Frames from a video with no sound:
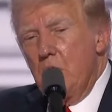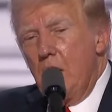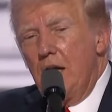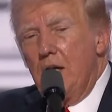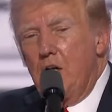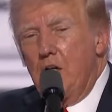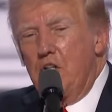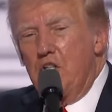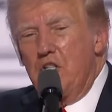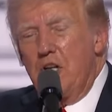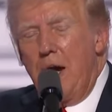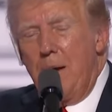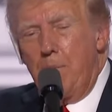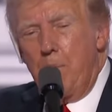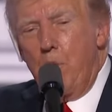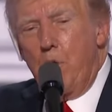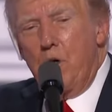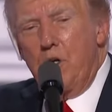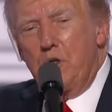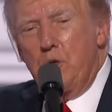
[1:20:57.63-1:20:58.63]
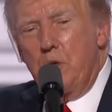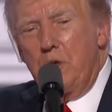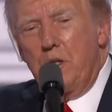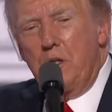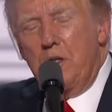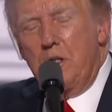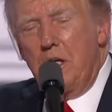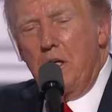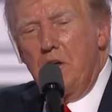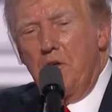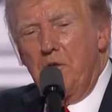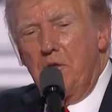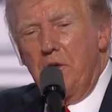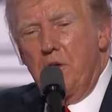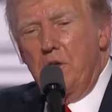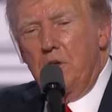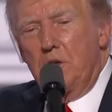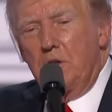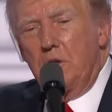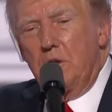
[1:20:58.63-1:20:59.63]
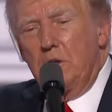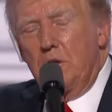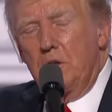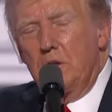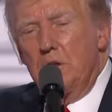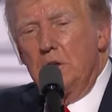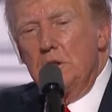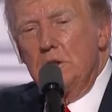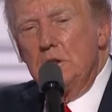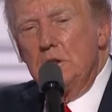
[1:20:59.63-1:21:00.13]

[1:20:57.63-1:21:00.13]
I could stop wars with a telephone call.